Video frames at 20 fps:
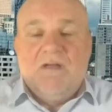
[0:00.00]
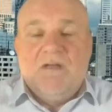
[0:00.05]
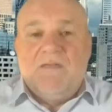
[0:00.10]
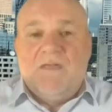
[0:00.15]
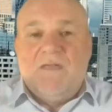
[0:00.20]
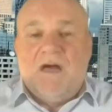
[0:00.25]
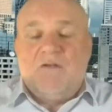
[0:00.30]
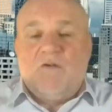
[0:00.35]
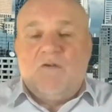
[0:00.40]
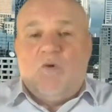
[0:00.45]

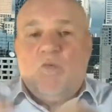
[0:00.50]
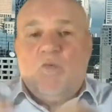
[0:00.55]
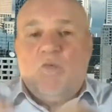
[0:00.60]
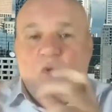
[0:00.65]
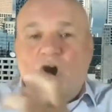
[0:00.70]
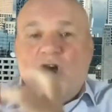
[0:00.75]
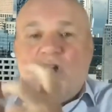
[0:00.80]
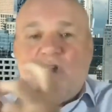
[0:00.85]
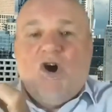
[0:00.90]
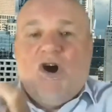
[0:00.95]
that
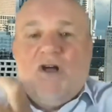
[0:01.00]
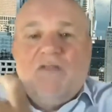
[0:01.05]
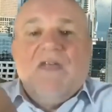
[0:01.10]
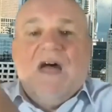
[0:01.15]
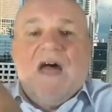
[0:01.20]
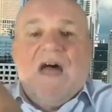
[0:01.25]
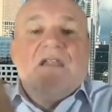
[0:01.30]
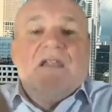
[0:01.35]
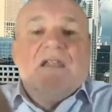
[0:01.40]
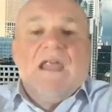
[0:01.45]
work on
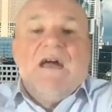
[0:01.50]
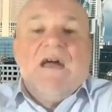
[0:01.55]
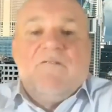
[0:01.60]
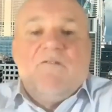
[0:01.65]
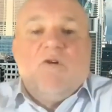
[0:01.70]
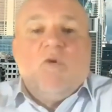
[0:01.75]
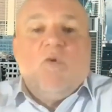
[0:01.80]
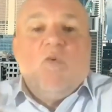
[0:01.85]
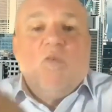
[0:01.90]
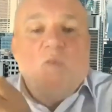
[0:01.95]
that
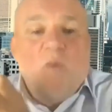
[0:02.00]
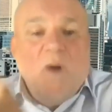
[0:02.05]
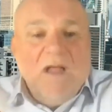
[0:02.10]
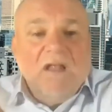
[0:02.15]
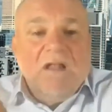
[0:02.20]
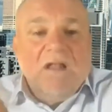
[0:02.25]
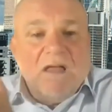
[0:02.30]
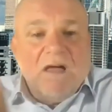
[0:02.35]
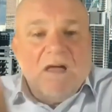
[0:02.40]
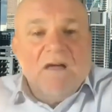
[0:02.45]
level will